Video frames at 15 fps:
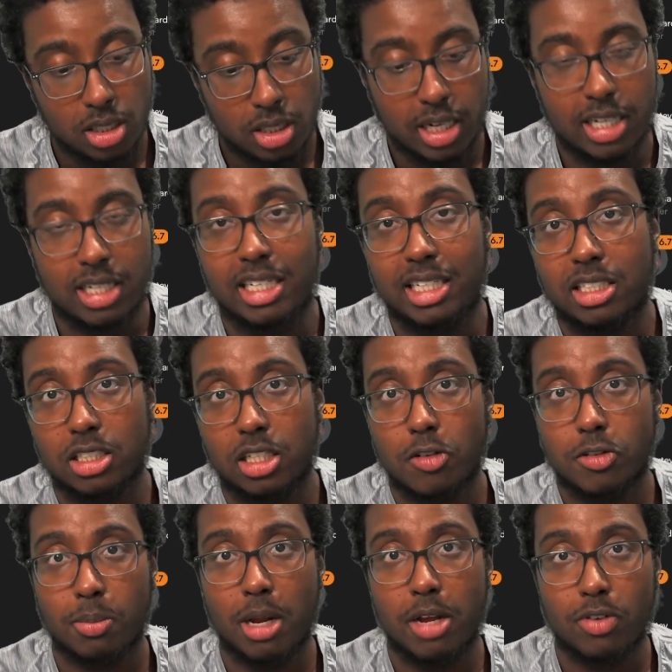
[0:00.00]
And he deserves to
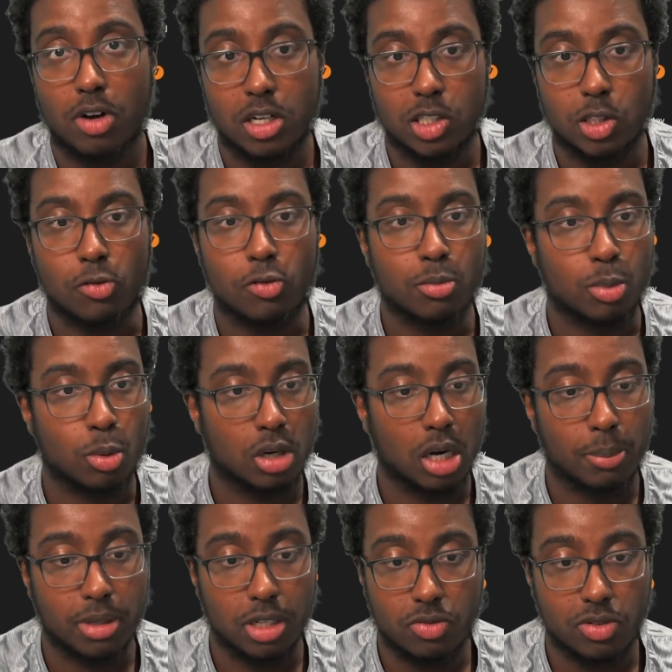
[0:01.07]
play for Arsenal Football Club.
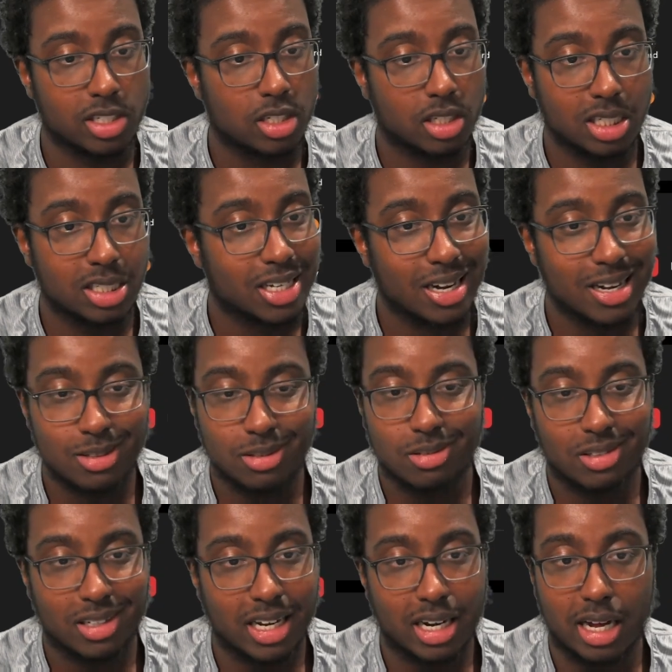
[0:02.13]
But the rest of these guys,
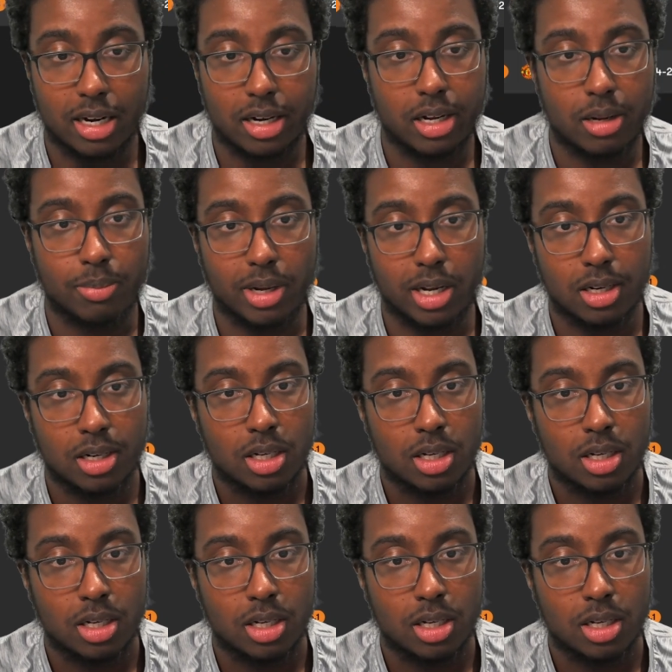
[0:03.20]
get out of here, man.